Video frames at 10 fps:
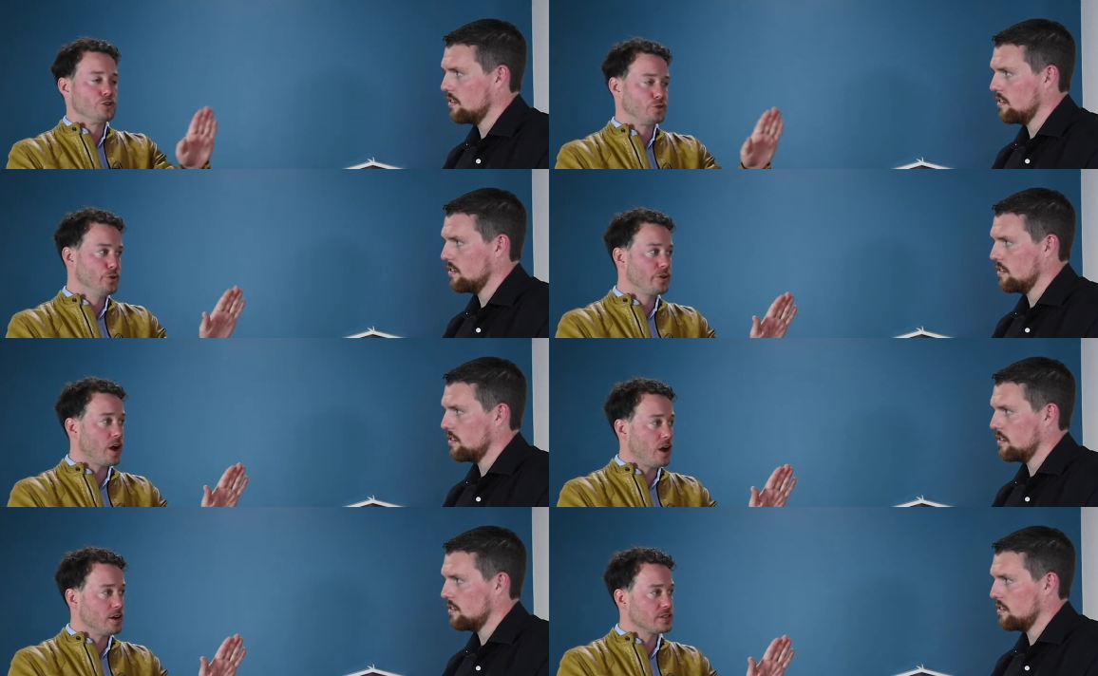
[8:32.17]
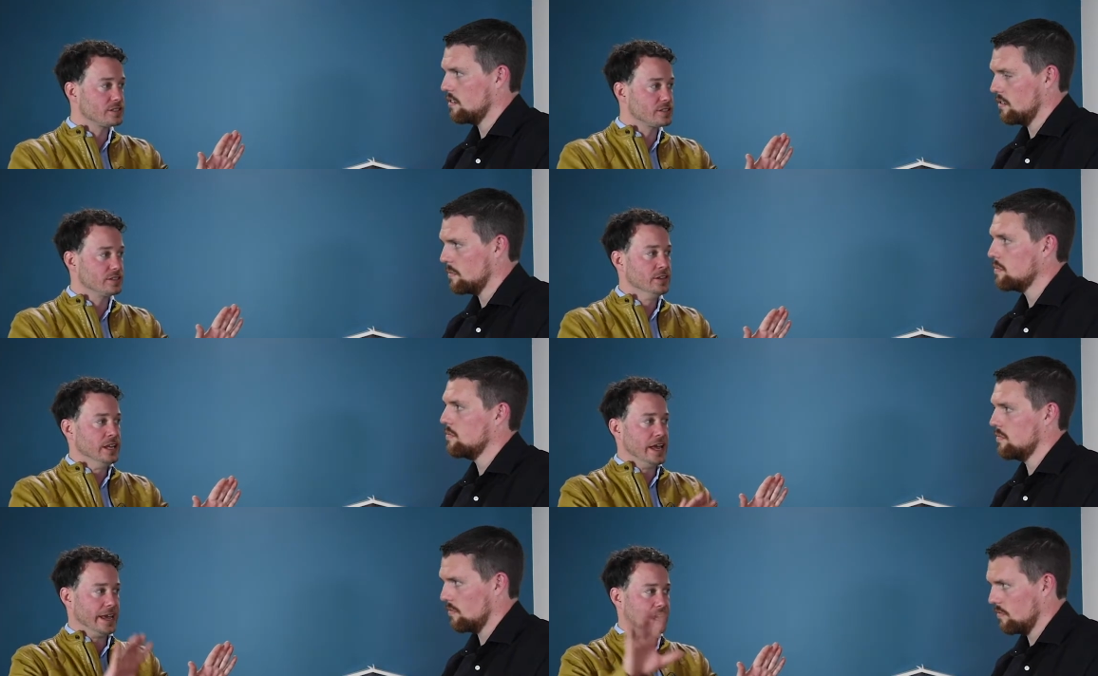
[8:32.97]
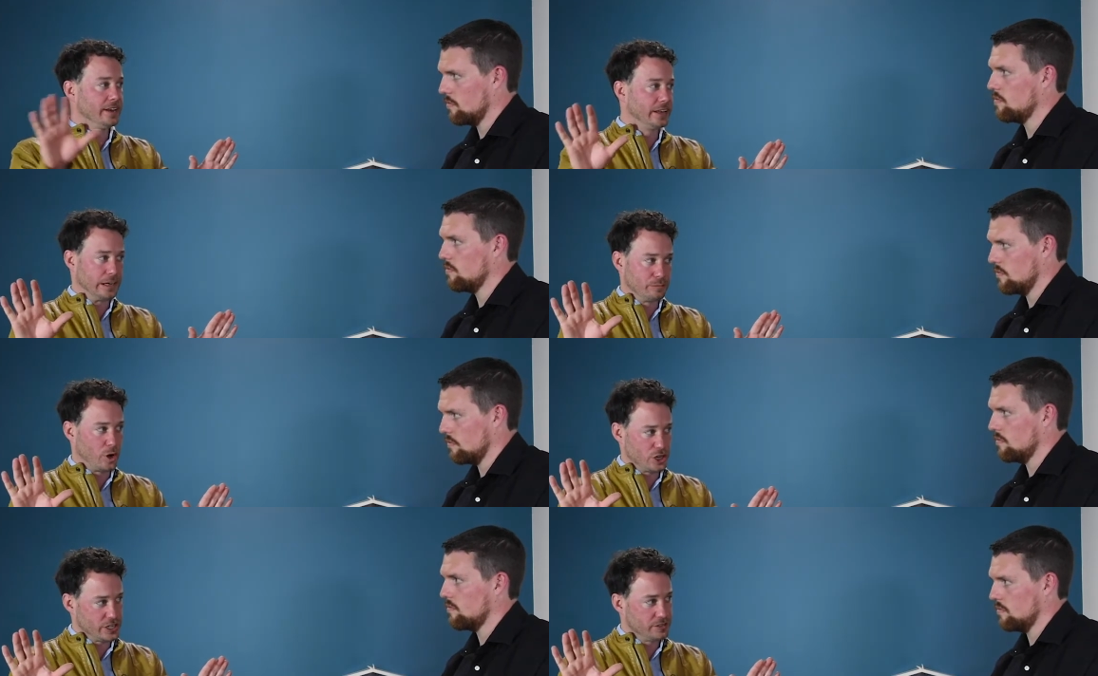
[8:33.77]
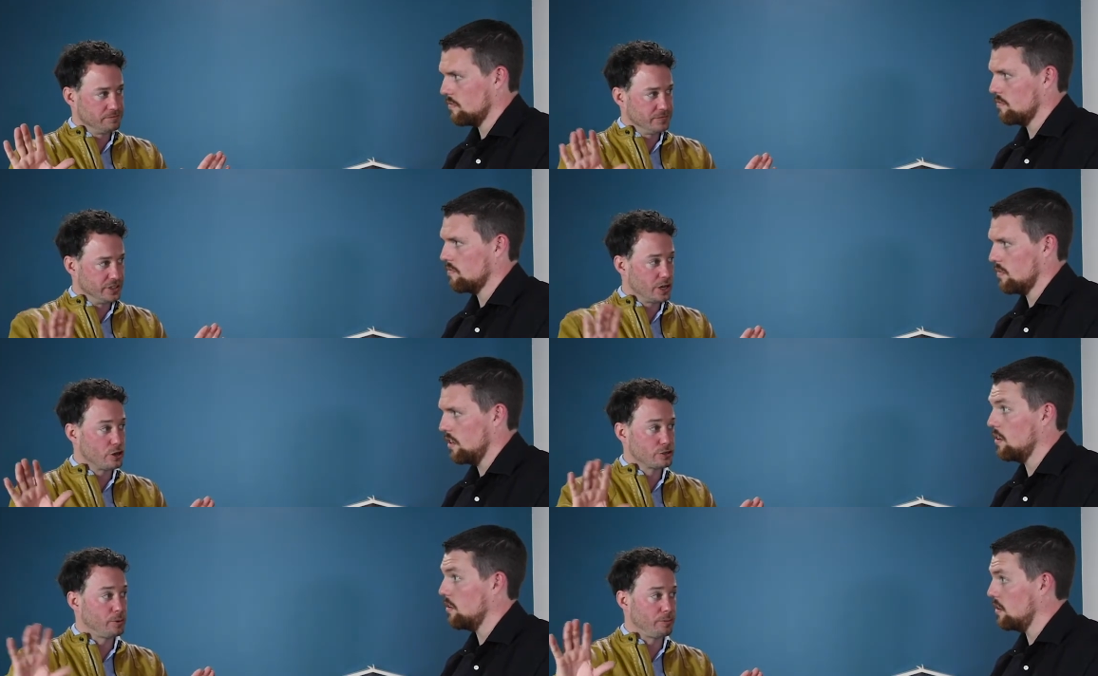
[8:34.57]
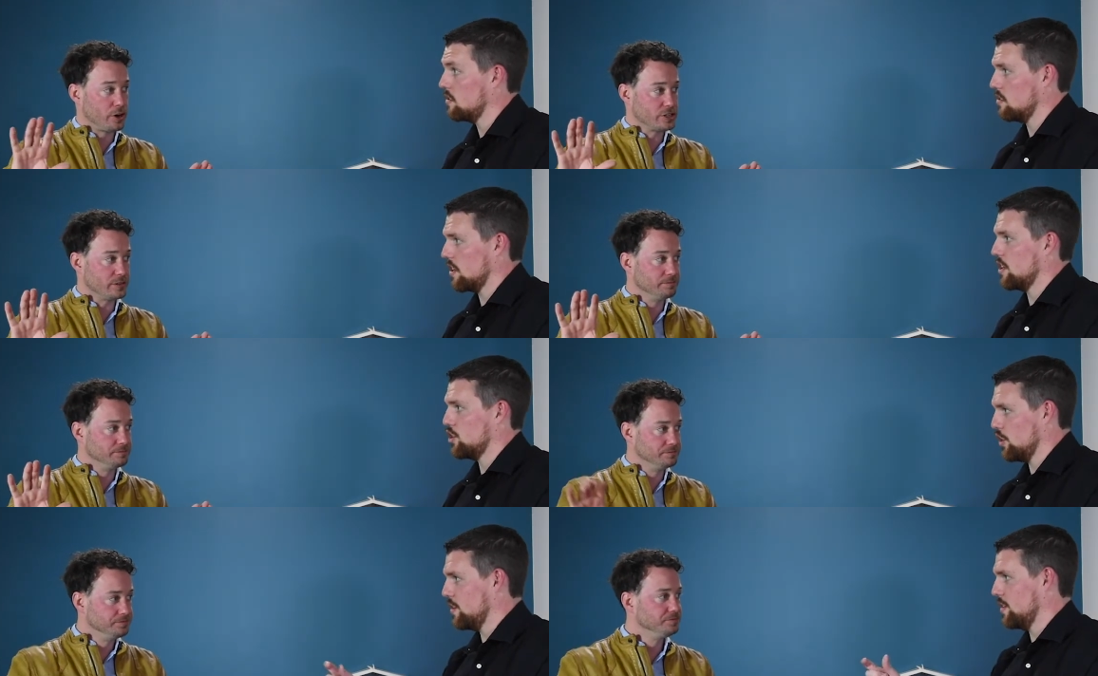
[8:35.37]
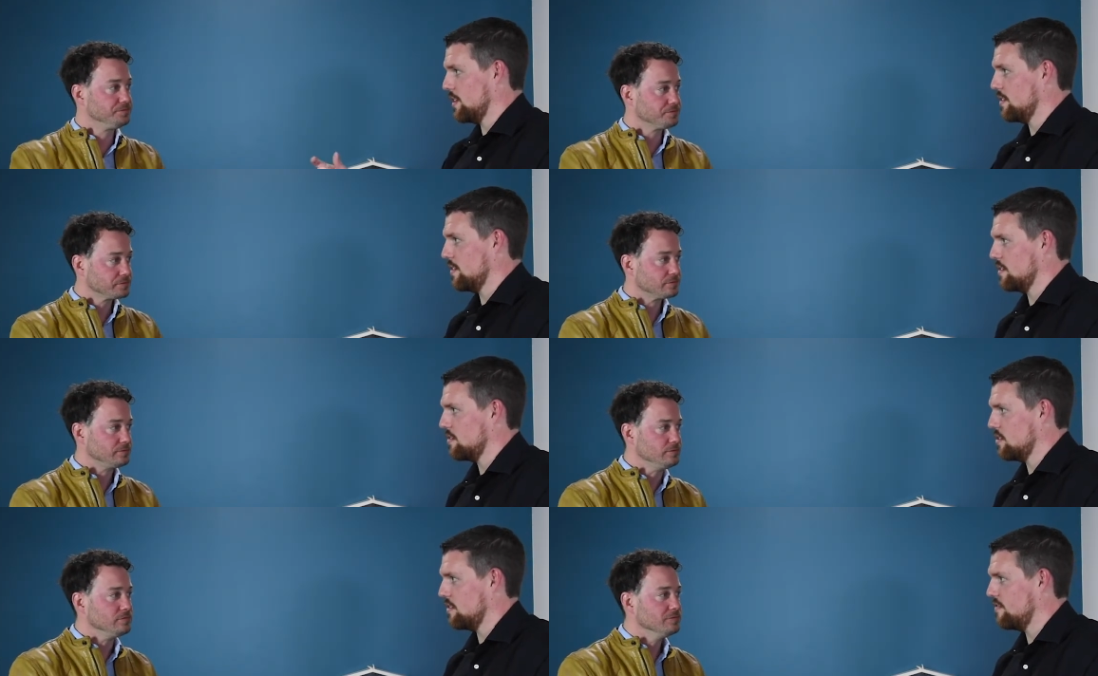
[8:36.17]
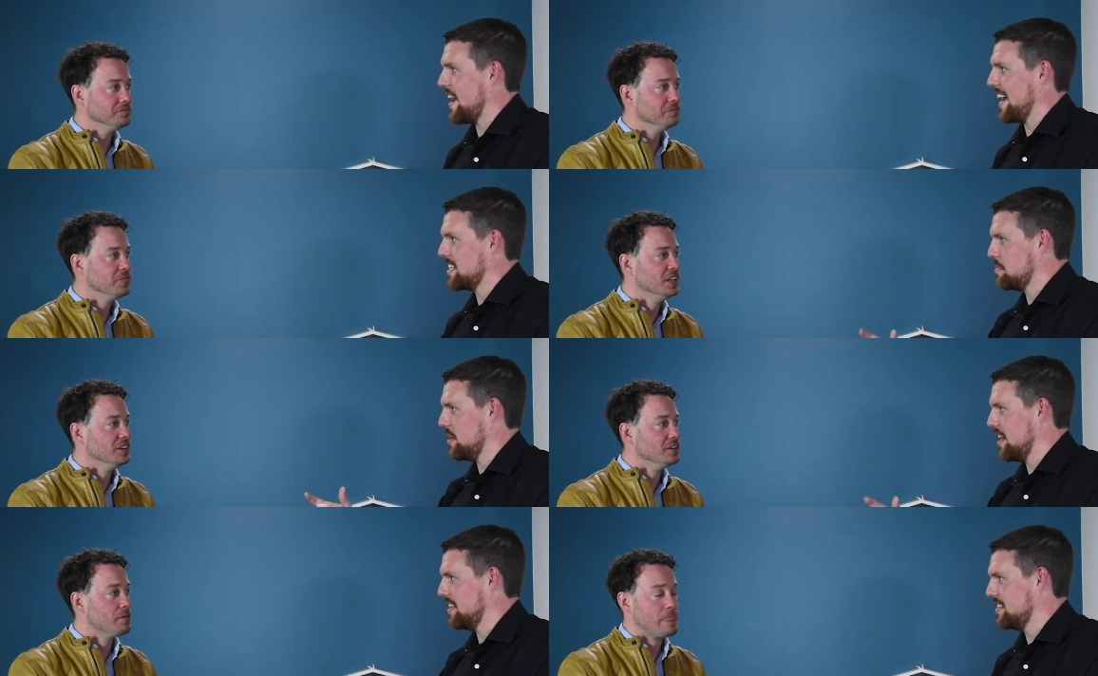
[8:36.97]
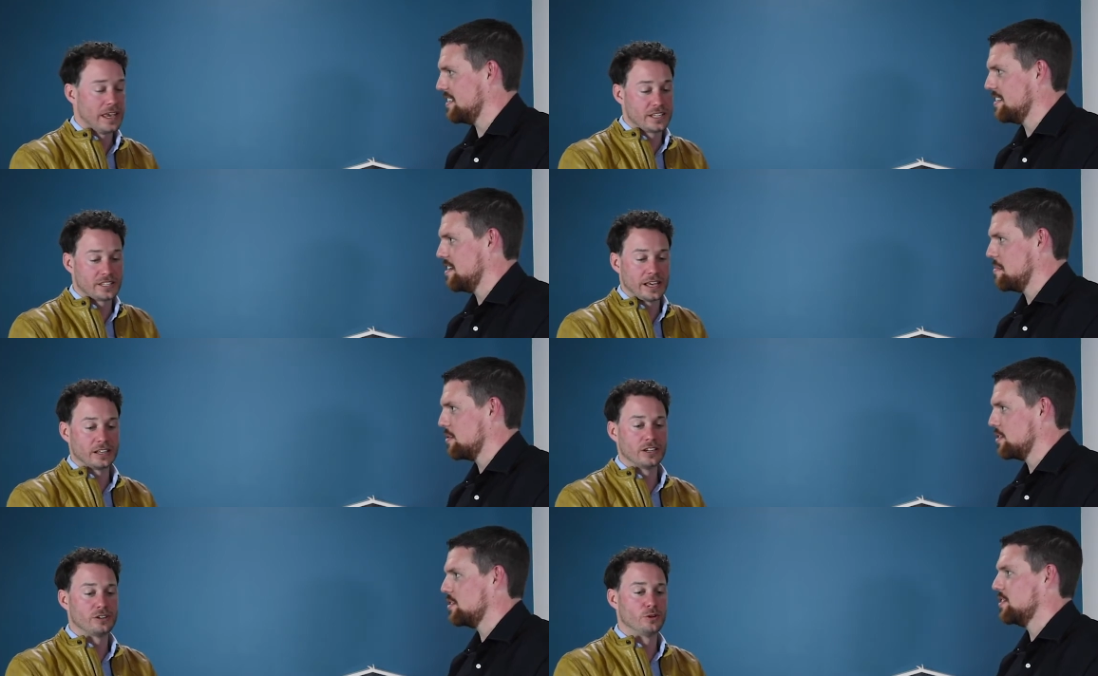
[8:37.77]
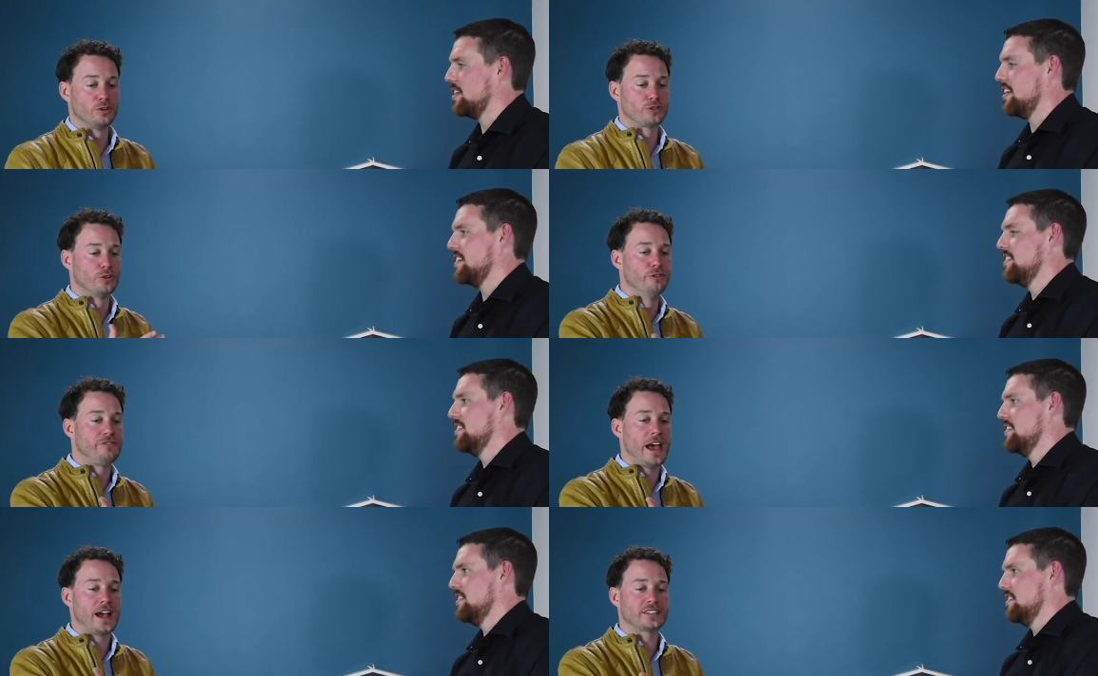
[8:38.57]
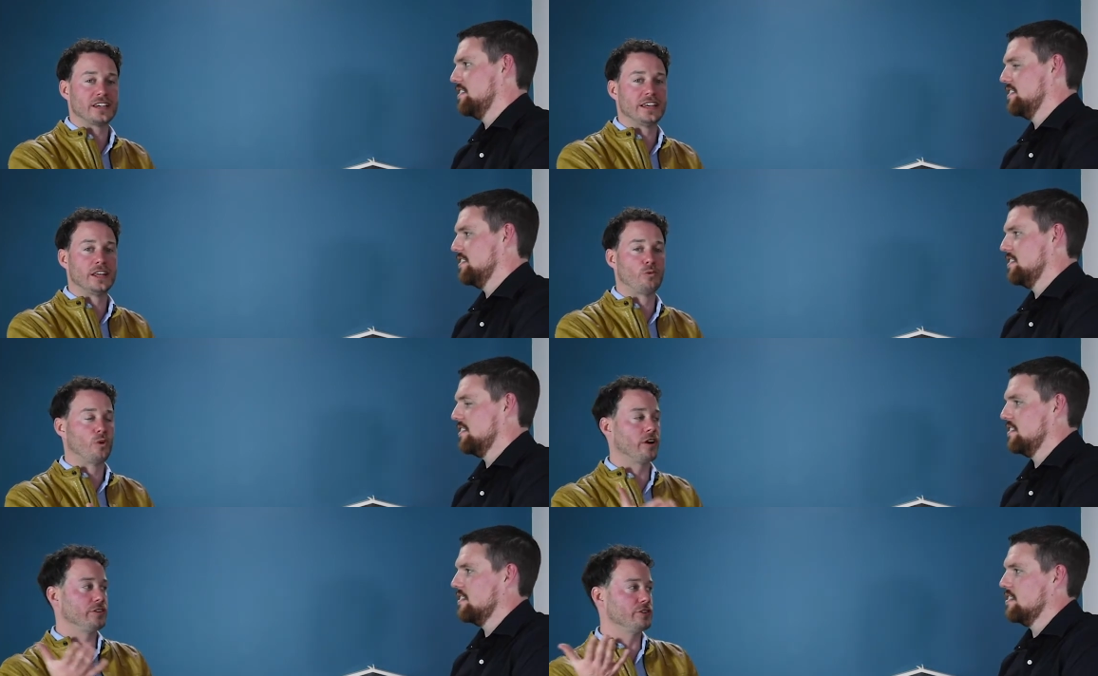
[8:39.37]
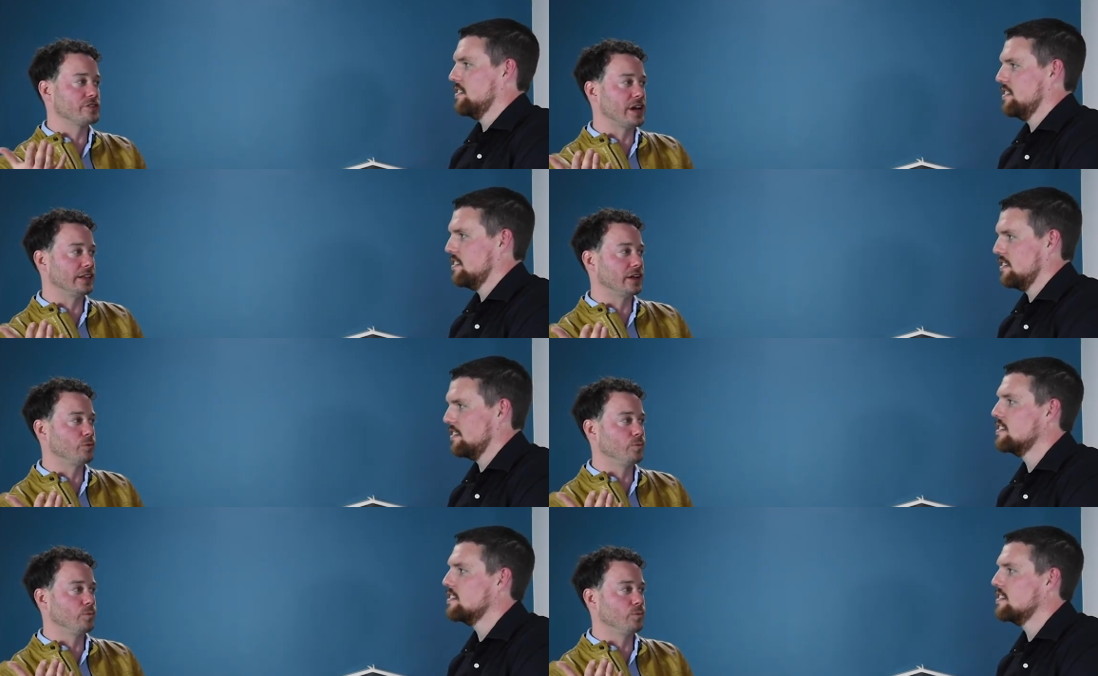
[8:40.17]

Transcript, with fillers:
Speaker 1: true costs and like margin,
Speaker 2: negotiable oh, really? margin. So kind of show you the, the, the facts behind
Speaker 1: the it's numbers. It's like yeah. true facts, and then we're on your side. Like